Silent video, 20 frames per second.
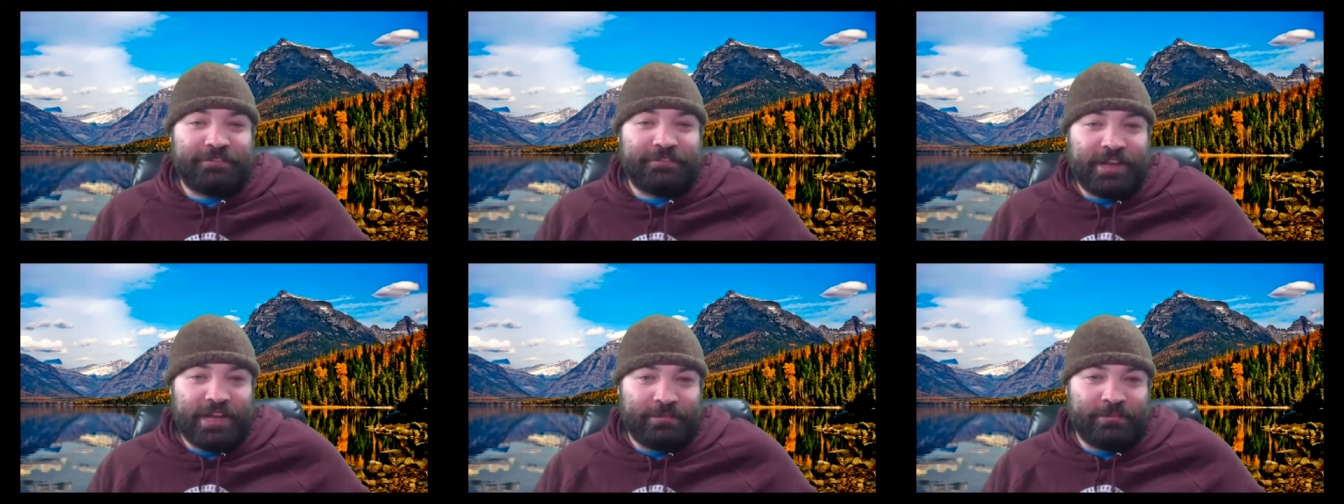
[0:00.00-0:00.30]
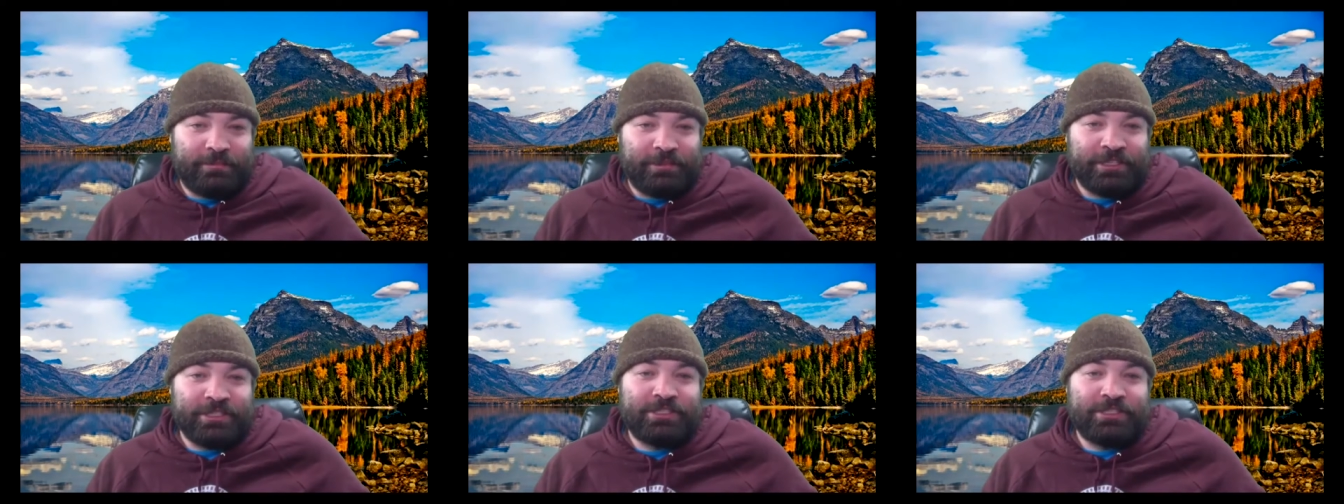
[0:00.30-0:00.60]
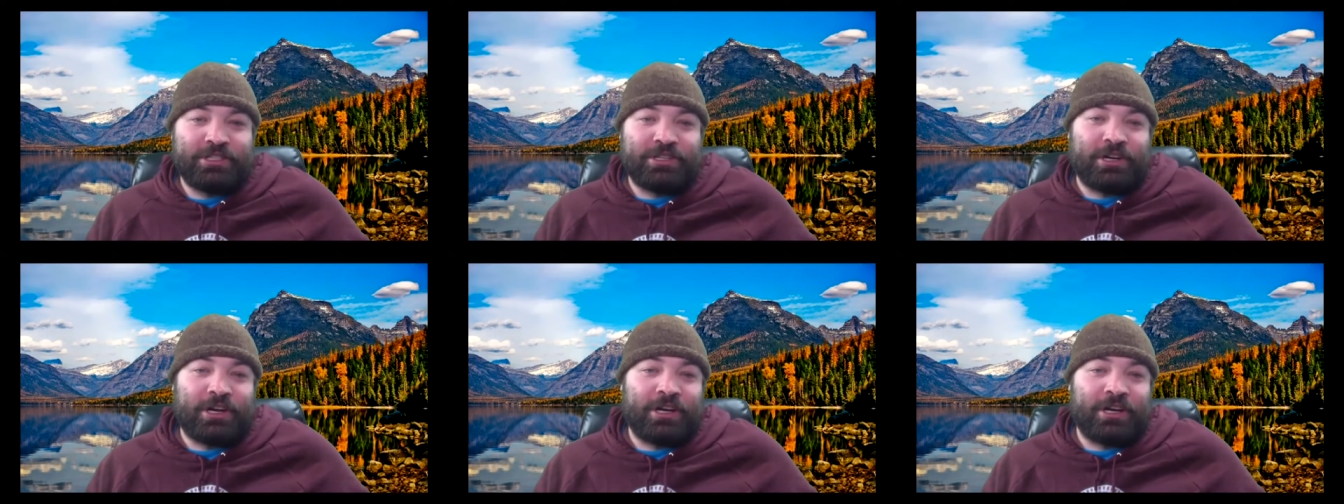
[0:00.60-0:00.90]
family to
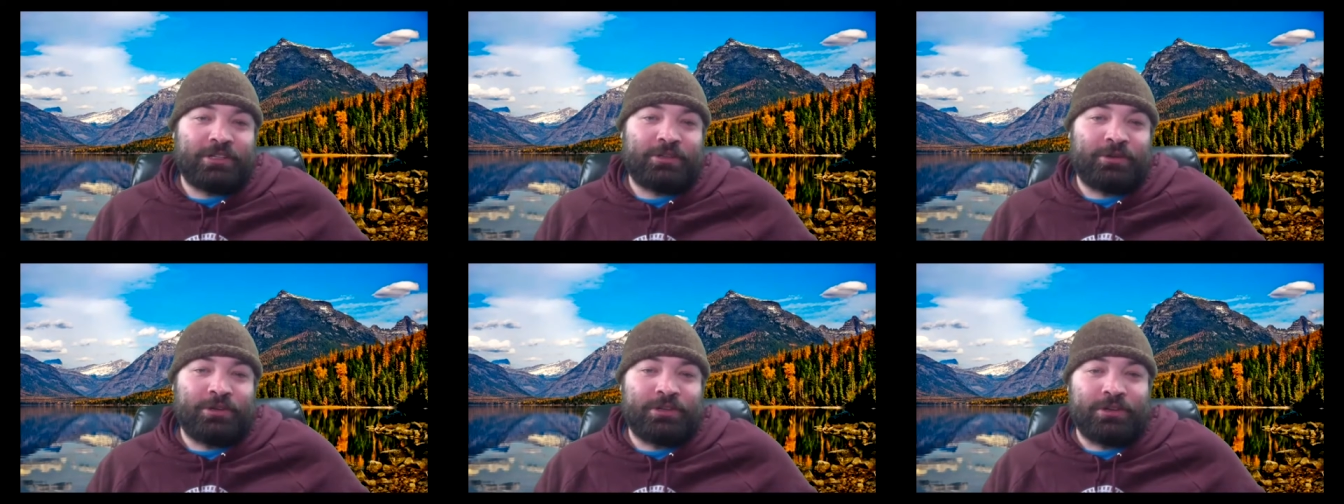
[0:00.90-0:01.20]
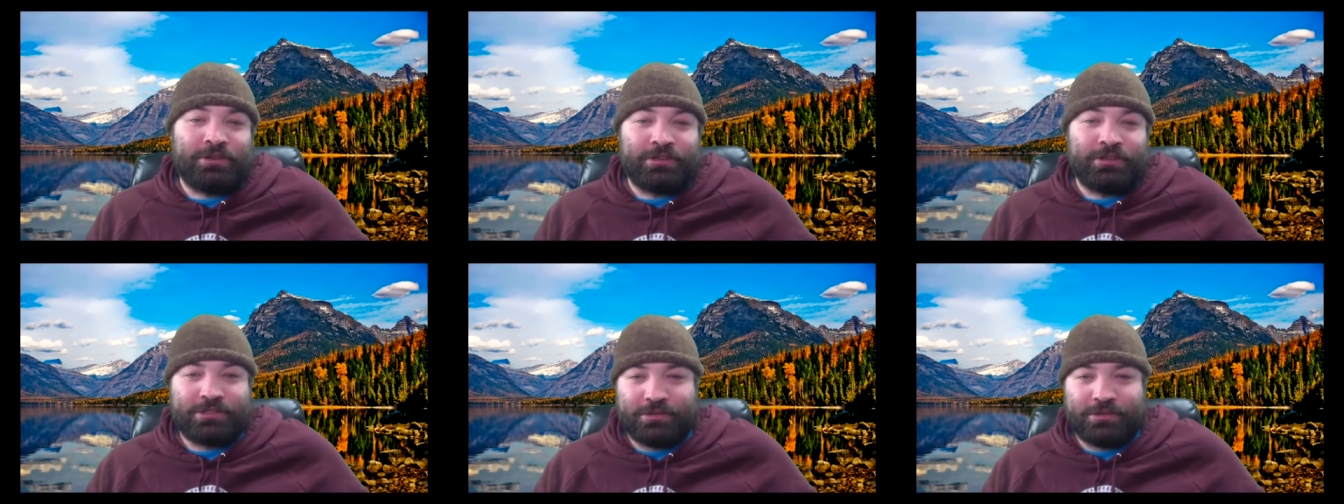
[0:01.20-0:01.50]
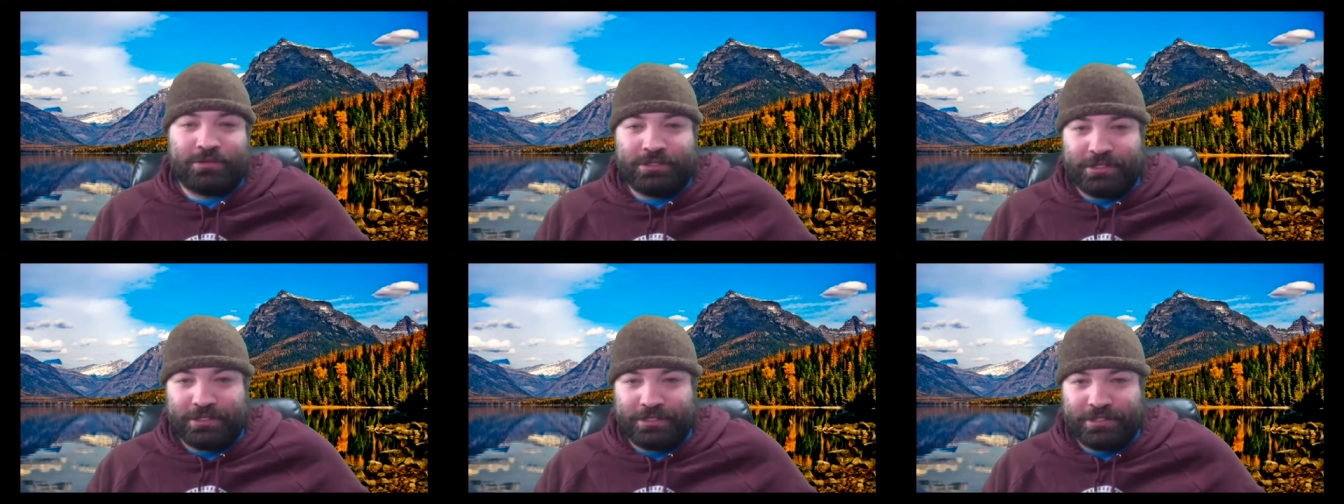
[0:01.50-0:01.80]
your ongoing nursery
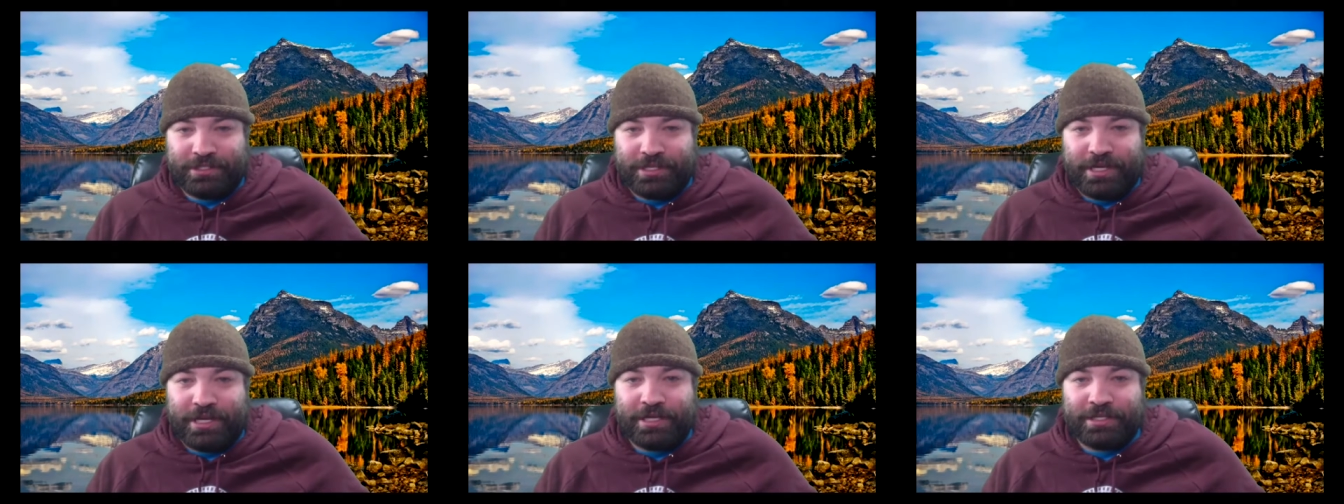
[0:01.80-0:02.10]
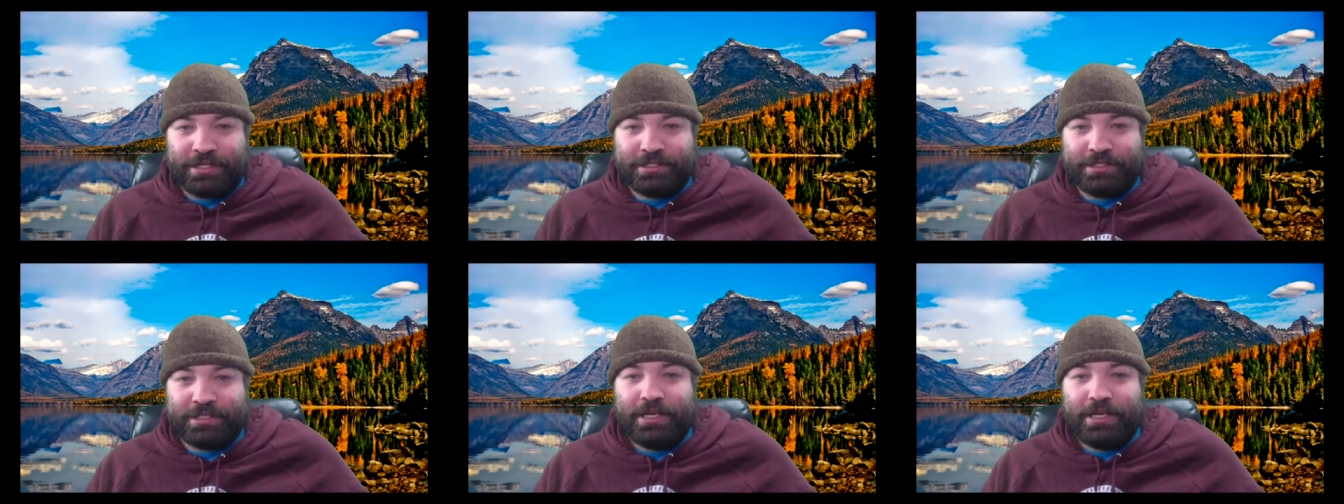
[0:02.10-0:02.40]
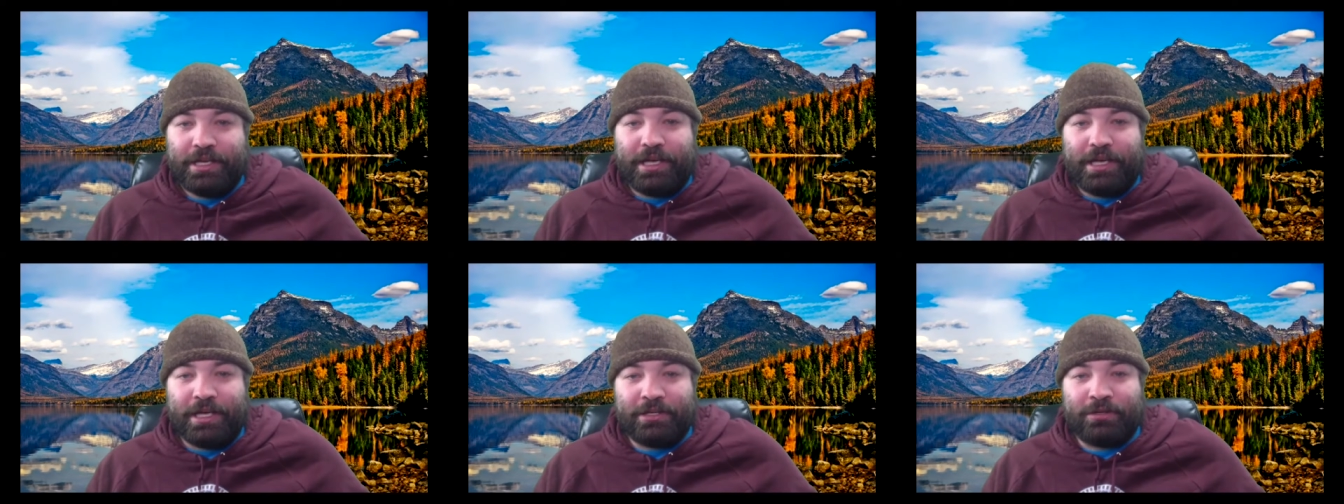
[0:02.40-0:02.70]
success
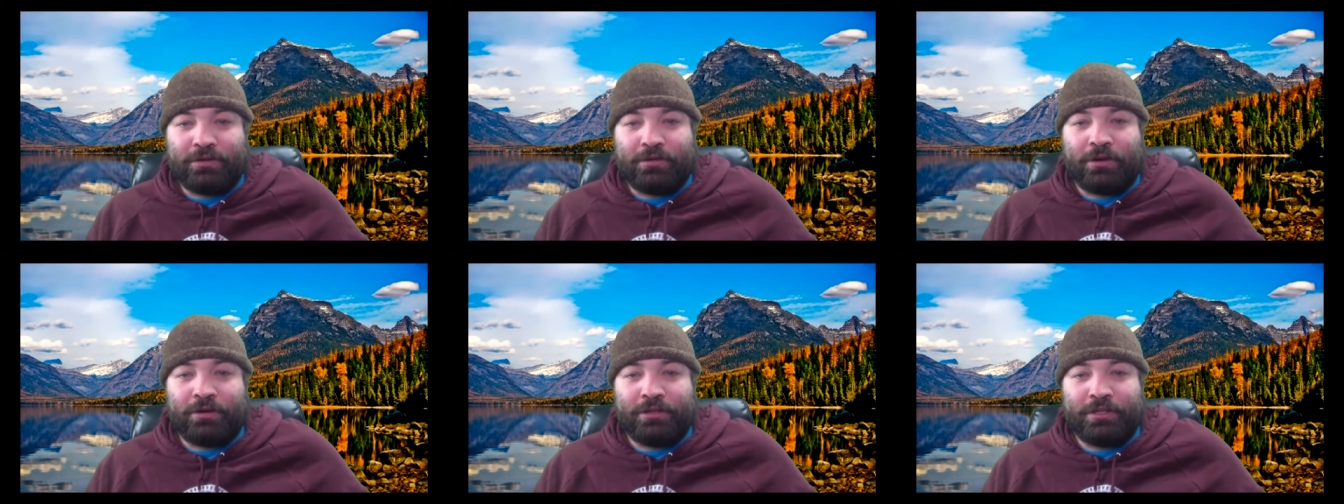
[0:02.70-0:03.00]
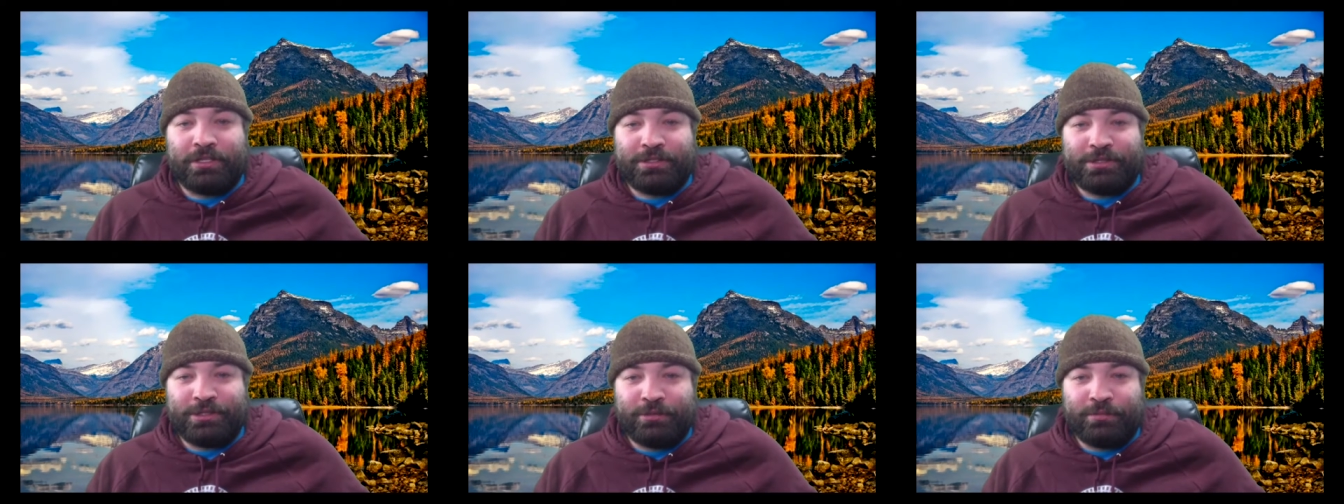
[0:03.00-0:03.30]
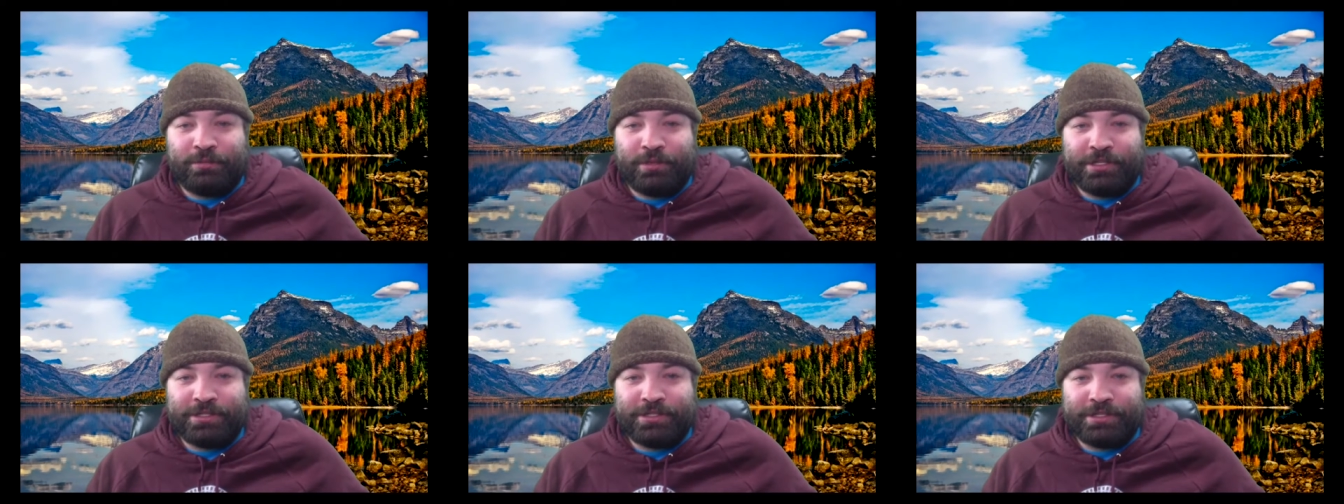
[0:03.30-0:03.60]
and growing these new
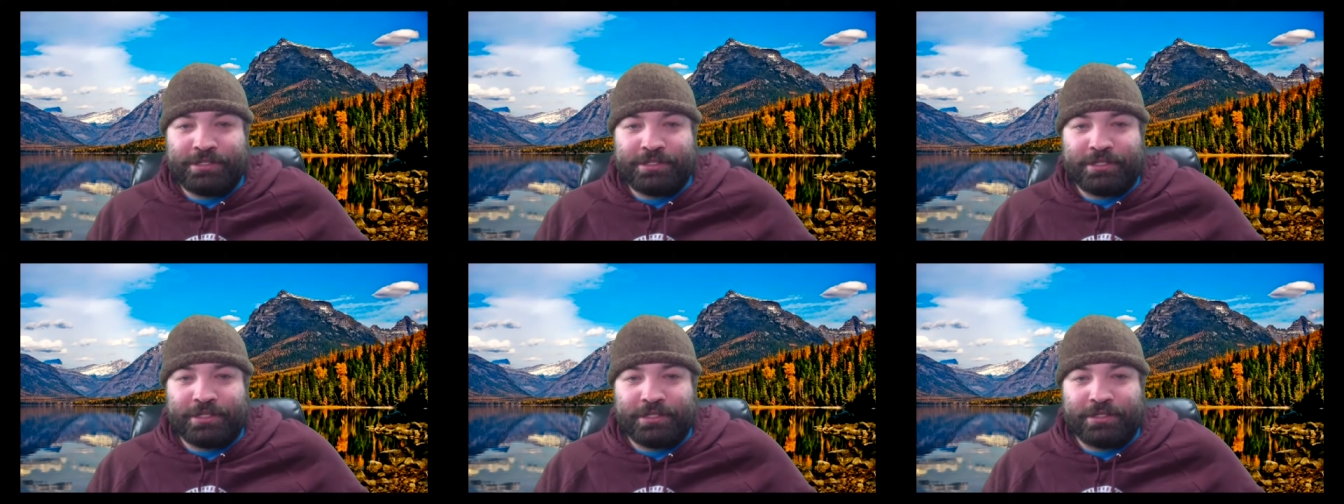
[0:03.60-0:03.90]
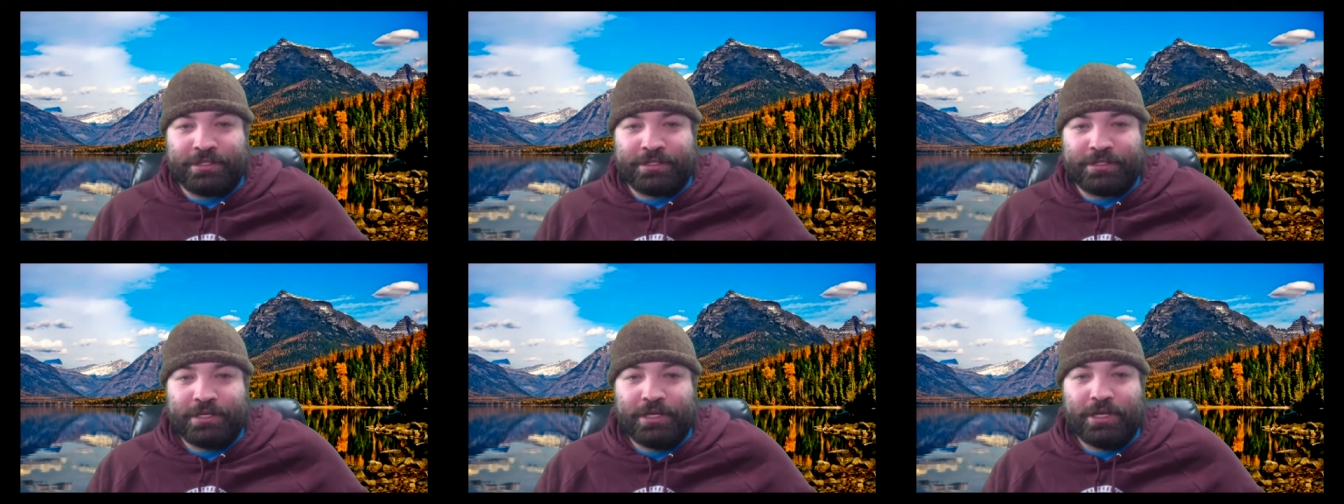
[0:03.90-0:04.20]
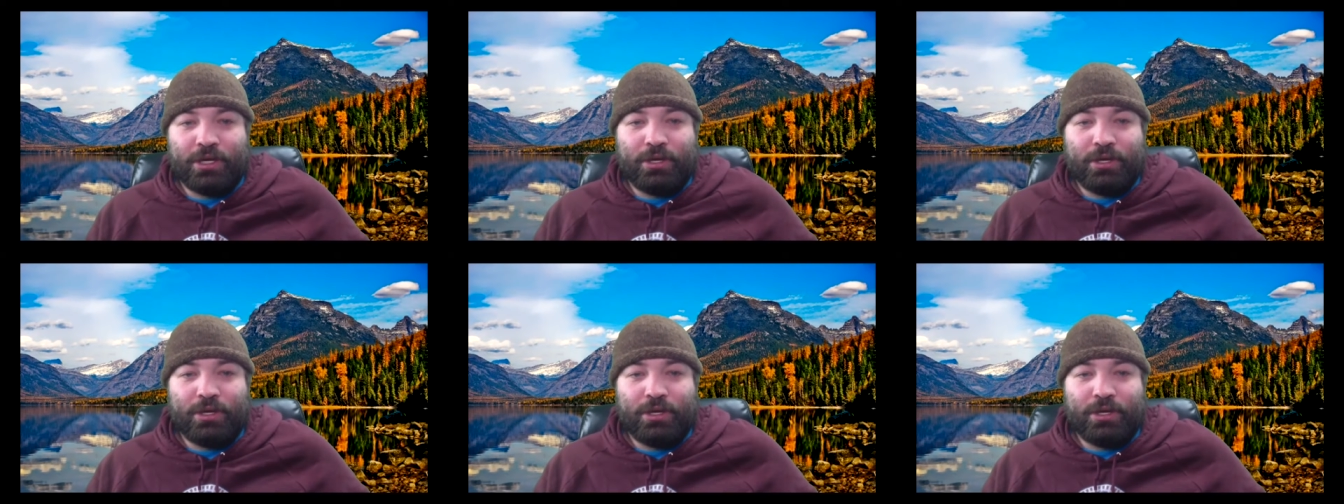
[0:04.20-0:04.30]
businesses?